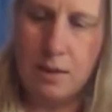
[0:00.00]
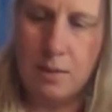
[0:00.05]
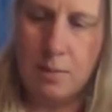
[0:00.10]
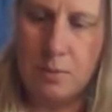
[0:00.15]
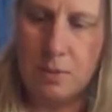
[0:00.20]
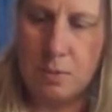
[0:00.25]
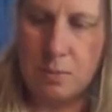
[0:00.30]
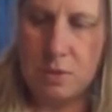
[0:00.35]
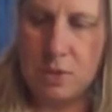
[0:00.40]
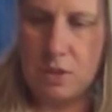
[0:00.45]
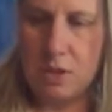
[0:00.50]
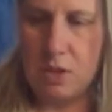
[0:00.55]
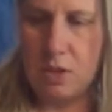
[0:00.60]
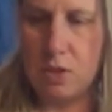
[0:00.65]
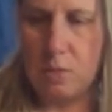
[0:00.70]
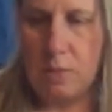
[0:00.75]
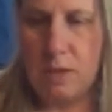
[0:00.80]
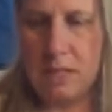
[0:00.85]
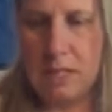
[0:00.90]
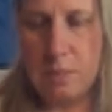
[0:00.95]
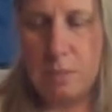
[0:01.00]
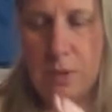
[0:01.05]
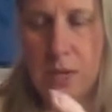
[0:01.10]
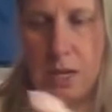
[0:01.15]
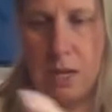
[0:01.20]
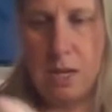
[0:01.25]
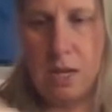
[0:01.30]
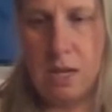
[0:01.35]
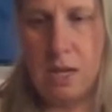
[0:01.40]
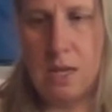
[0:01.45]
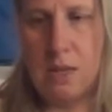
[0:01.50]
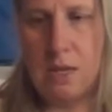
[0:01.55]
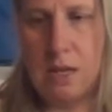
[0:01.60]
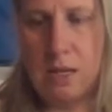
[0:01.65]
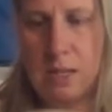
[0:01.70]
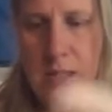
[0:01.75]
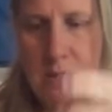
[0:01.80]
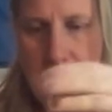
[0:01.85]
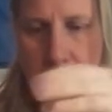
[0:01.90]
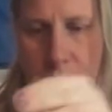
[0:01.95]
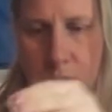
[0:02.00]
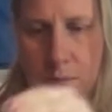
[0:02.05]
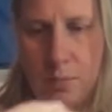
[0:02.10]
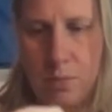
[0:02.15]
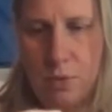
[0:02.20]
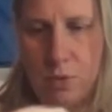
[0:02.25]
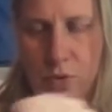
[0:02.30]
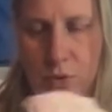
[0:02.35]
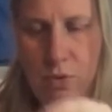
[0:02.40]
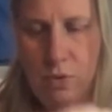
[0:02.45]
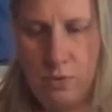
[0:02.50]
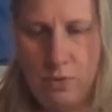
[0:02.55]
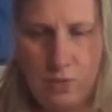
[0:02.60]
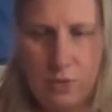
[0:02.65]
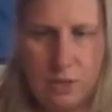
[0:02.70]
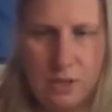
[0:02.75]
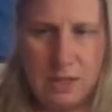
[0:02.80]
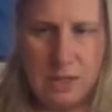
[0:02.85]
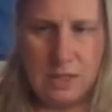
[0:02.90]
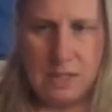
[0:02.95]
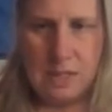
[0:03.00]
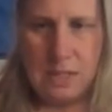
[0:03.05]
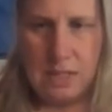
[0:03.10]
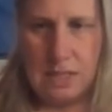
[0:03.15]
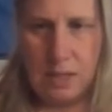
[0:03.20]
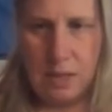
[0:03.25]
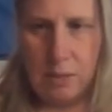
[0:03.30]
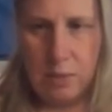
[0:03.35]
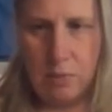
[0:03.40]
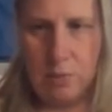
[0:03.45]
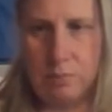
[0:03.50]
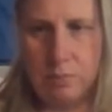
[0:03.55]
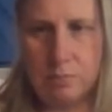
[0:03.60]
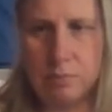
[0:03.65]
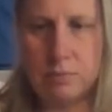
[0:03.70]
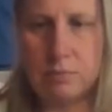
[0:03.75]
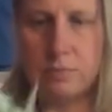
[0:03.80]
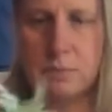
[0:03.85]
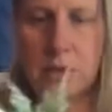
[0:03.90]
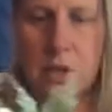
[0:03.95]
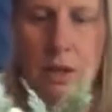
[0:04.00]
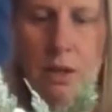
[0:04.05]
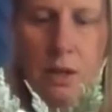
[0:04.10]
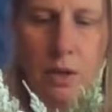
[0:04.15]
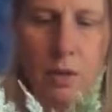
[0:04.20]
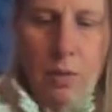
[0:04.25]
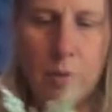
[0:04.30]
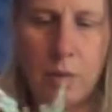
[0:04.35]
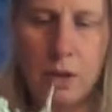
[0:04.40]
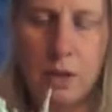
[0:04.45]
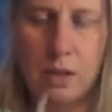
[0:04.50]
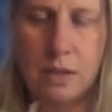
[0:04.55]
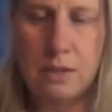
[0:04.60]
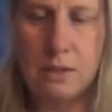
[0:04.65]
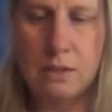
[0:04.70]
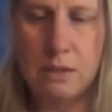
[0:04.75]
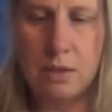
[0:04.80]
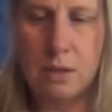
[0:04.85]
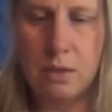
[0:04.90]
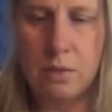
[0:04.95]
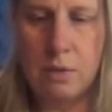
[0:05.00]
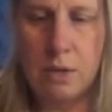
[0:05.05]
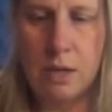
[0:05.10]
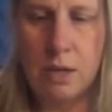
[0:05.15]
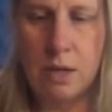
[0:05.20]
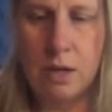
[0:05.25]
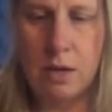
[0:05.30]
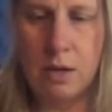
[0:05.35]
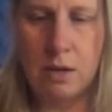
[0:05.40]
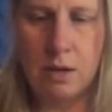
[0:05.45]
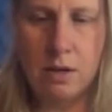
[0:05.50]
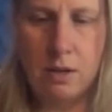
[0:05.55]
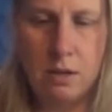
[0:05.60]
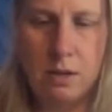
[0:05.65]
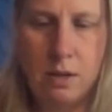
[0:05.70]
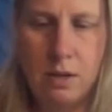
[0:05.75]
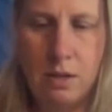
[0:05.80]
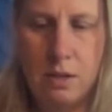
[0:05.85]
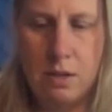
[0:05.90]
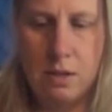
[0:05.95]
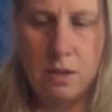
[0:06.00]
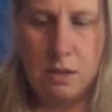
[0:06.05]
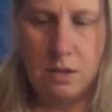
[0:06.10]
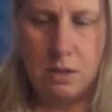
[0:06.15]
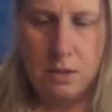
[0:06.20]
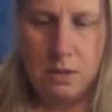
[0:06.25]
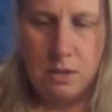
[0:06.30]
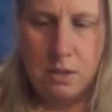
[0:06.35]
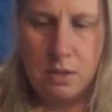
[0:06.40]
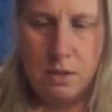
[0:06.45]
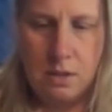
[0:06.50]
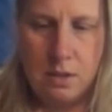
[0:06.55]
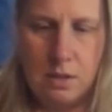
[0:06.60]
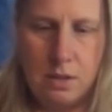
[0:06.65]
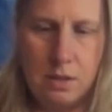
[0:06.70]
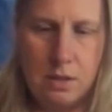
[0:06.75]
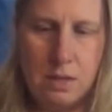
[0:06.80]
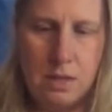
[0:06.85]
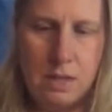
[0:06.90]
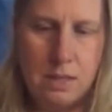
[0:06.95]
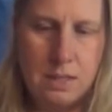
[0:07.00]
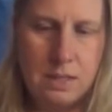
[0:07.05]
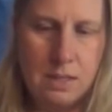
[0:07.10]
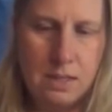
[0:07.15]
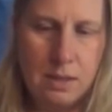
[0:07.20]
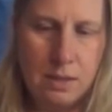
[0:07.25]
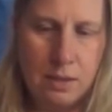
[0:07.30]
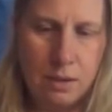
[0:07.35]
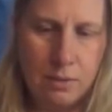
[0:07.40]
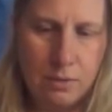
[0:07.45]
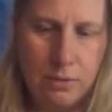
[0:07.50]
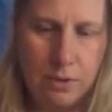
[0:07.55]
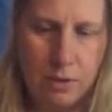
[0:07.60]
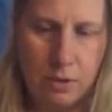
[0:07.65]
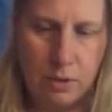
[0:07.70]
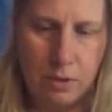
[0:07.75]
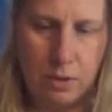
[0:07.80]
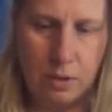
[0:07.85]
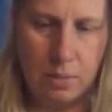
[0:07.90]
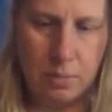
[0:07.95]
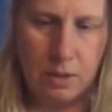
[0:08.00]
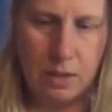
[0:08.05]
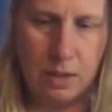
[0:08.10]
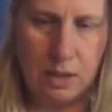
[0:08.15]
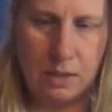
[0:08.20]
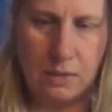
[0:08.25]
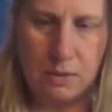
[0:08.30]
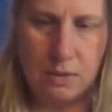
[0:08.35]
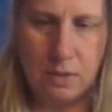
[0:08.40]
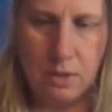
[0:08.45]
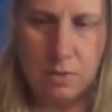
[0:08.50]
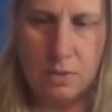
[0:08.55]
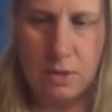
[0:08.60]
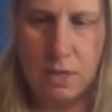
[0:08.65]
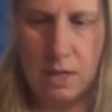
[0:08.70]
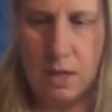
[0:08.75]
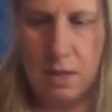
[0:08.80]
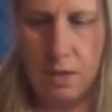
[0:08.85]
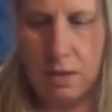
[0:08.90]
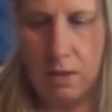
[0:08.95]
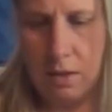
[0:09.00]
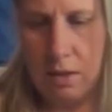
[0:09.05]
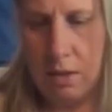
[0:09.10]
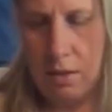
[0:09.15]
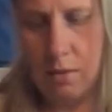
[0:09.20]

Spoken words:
So I'm just going to do my spin, and then I just kind of move and see like, what needs to go where. This, I feel a little bit needs to go down in.